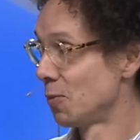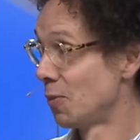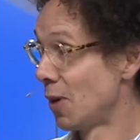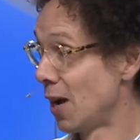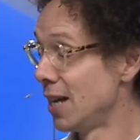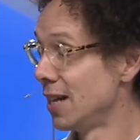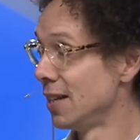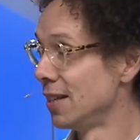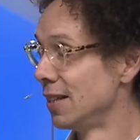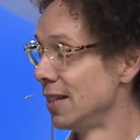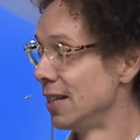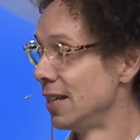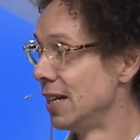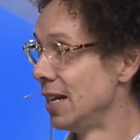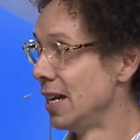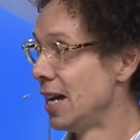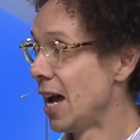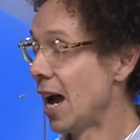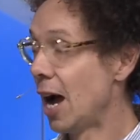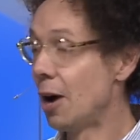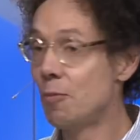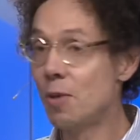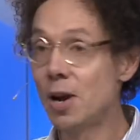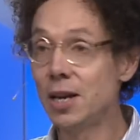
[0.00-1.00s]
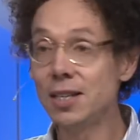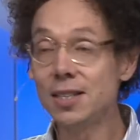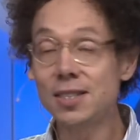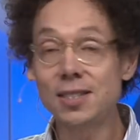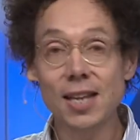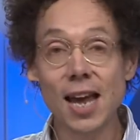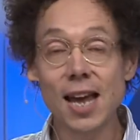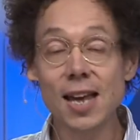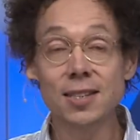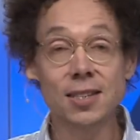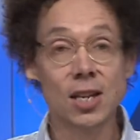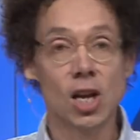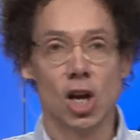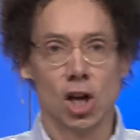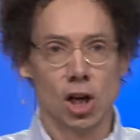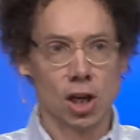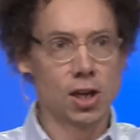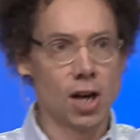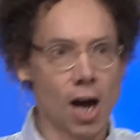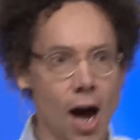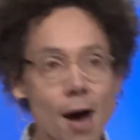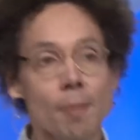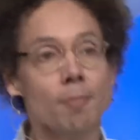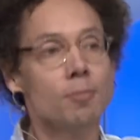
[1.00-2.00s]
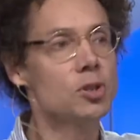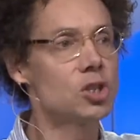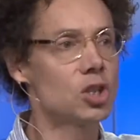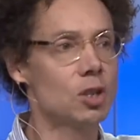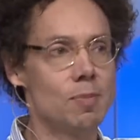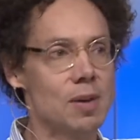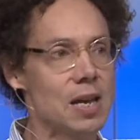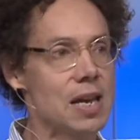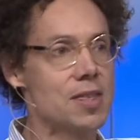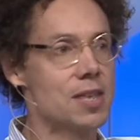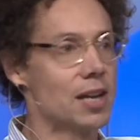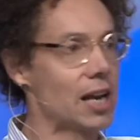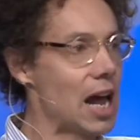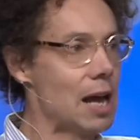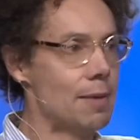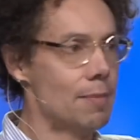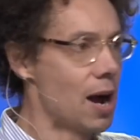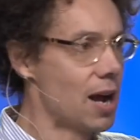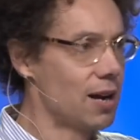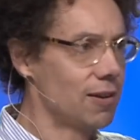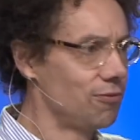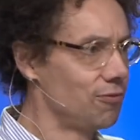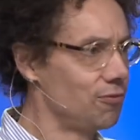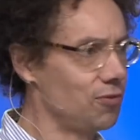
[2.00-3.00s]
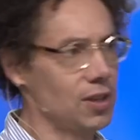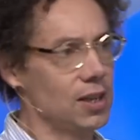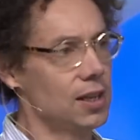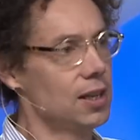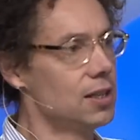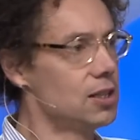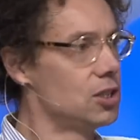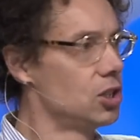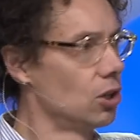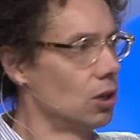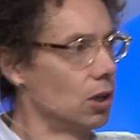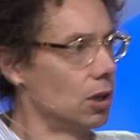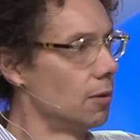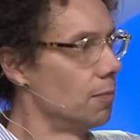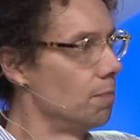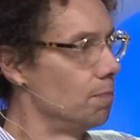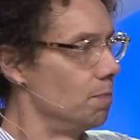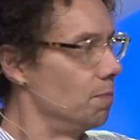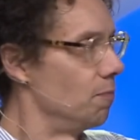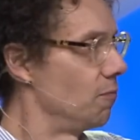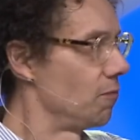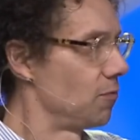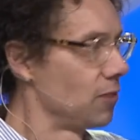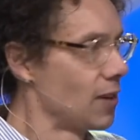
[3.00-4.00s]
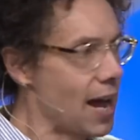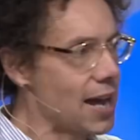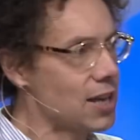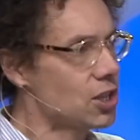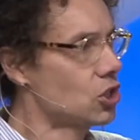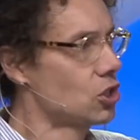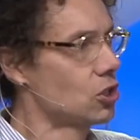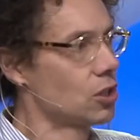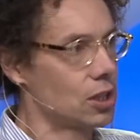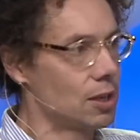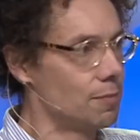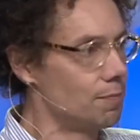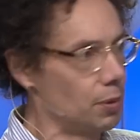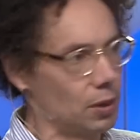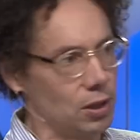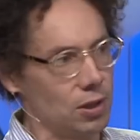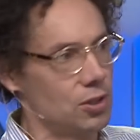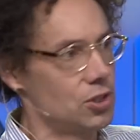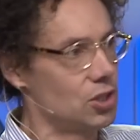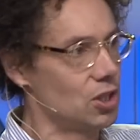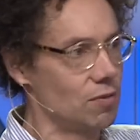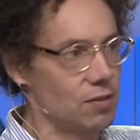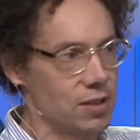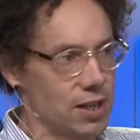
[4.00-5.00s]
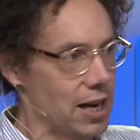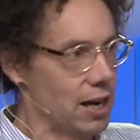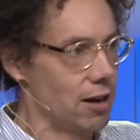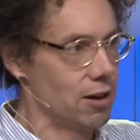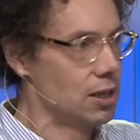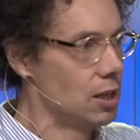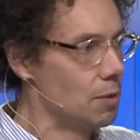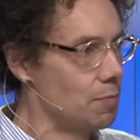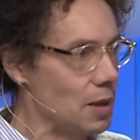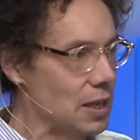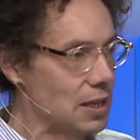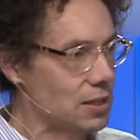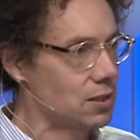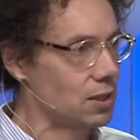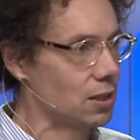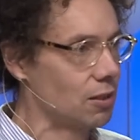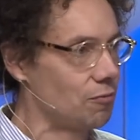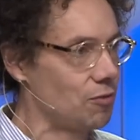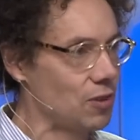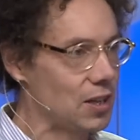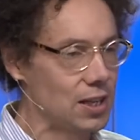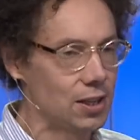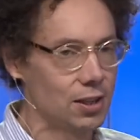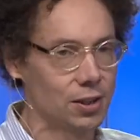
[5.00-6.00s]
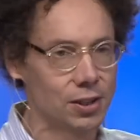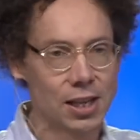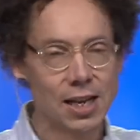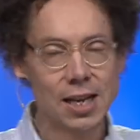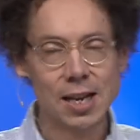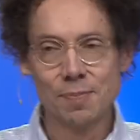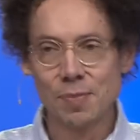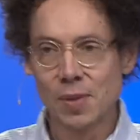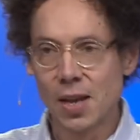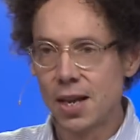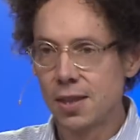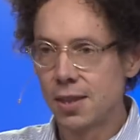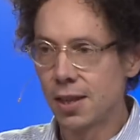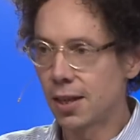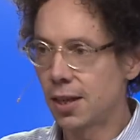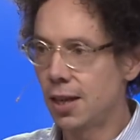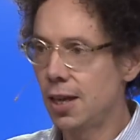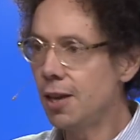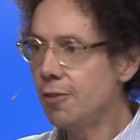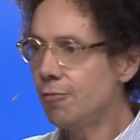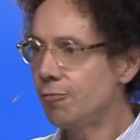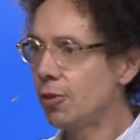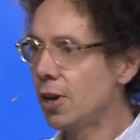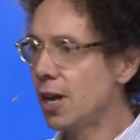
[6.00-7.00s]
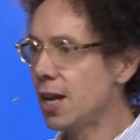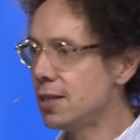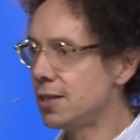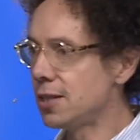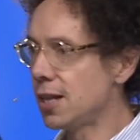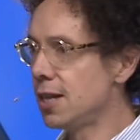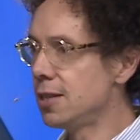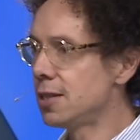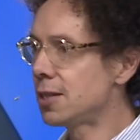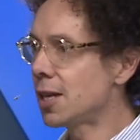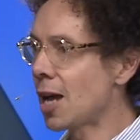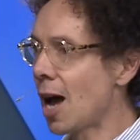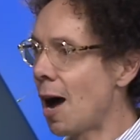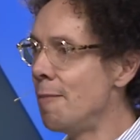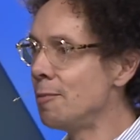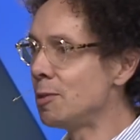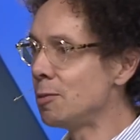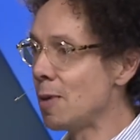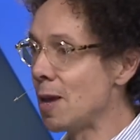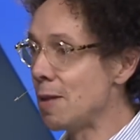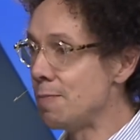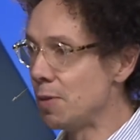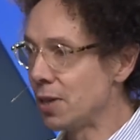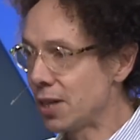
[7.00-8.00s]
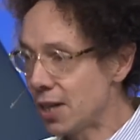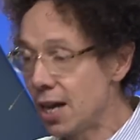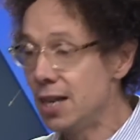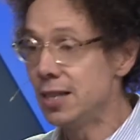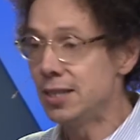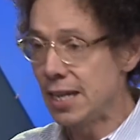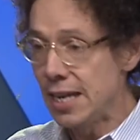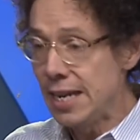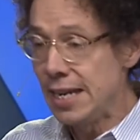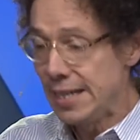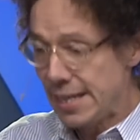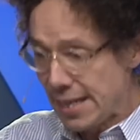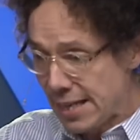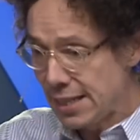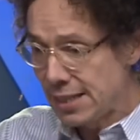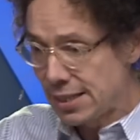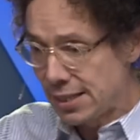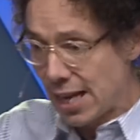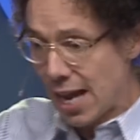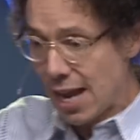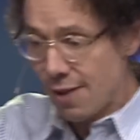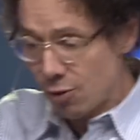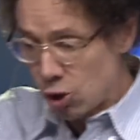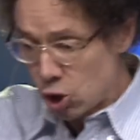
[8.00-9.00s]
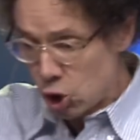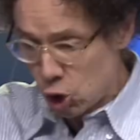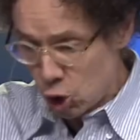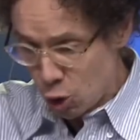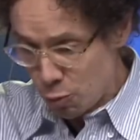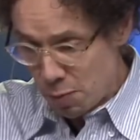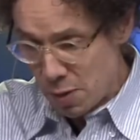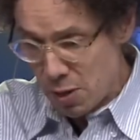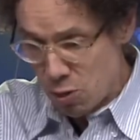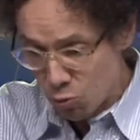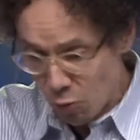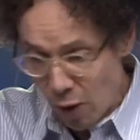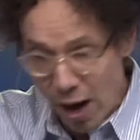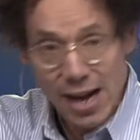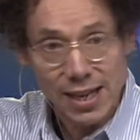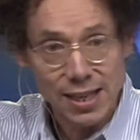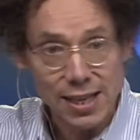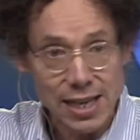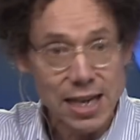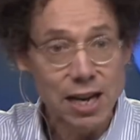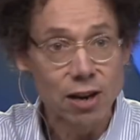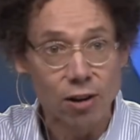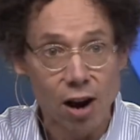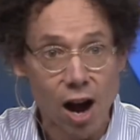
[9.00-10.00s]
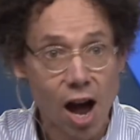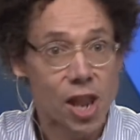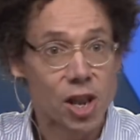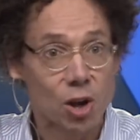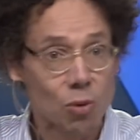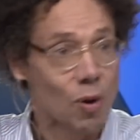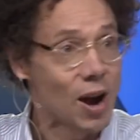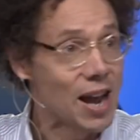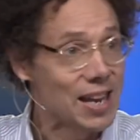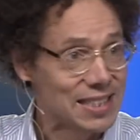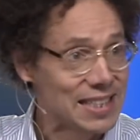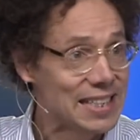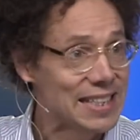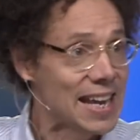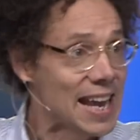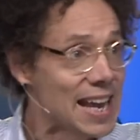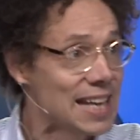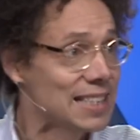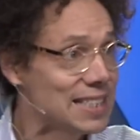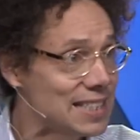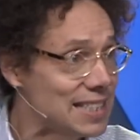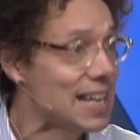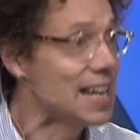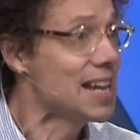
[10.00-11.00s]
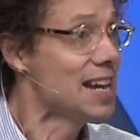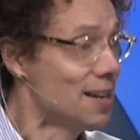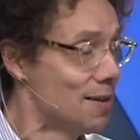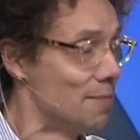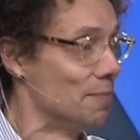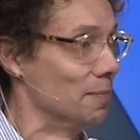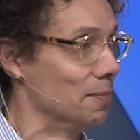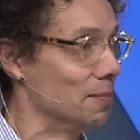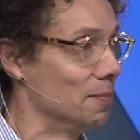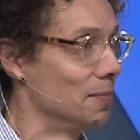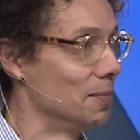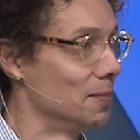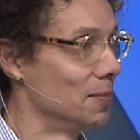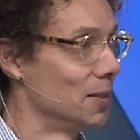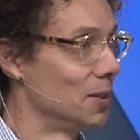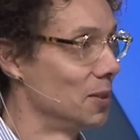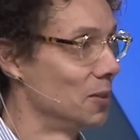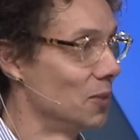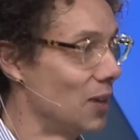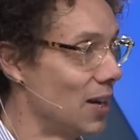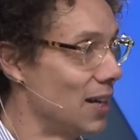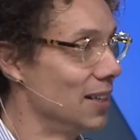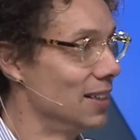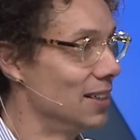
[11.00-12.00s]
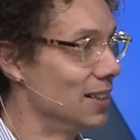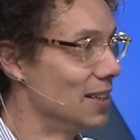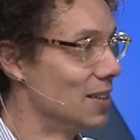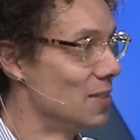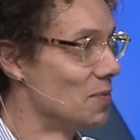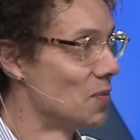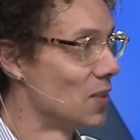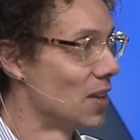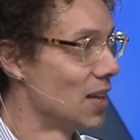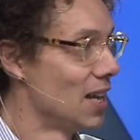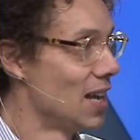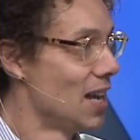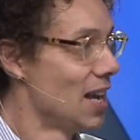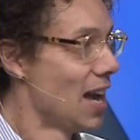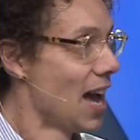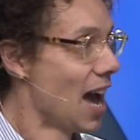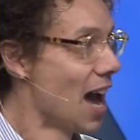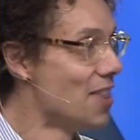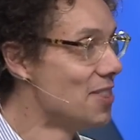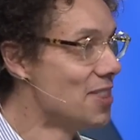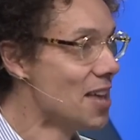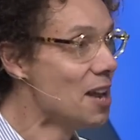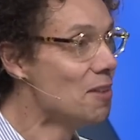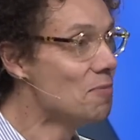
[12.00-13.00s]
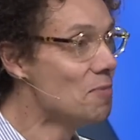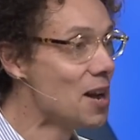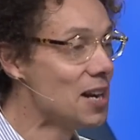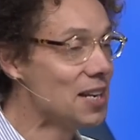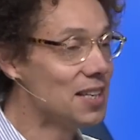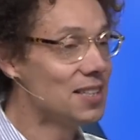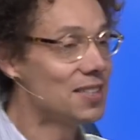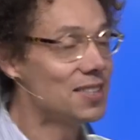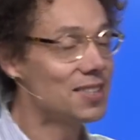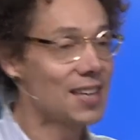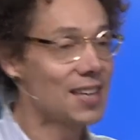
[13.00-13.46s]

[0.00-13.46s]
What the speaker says: Right? And when he says, "Come to me that I might feed your flesh to the birds of the air and the beasts of the field," the key phrase is "come to me," because he needs David to be right here, otherwise he can't see him. And then when he